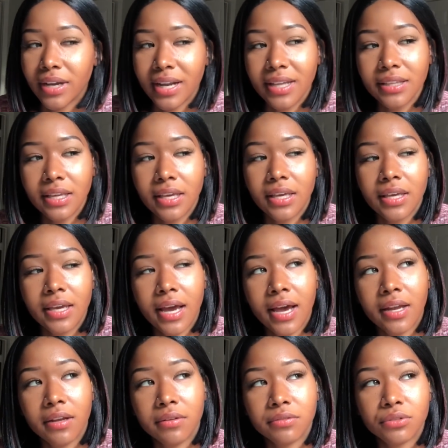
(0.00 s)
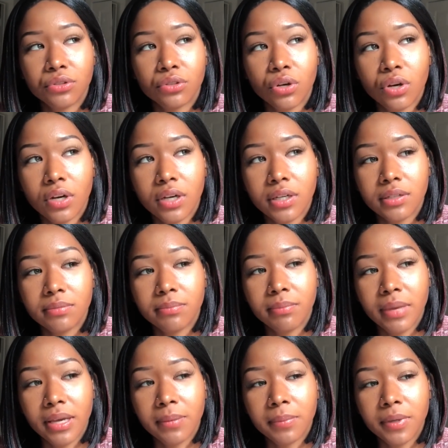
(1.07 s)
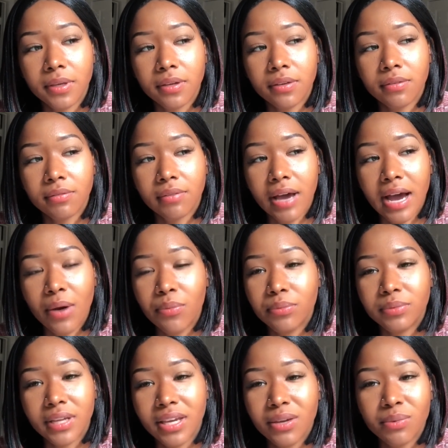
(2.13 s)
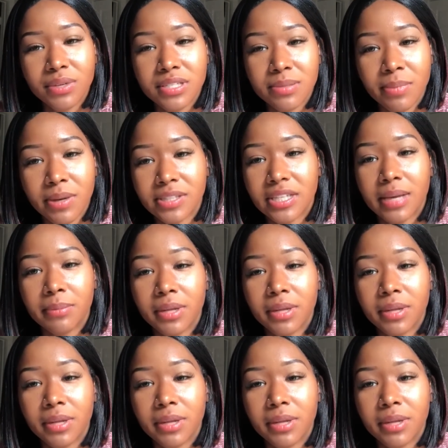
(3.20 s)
And I think he kind of thought maybe that he wasn't my type.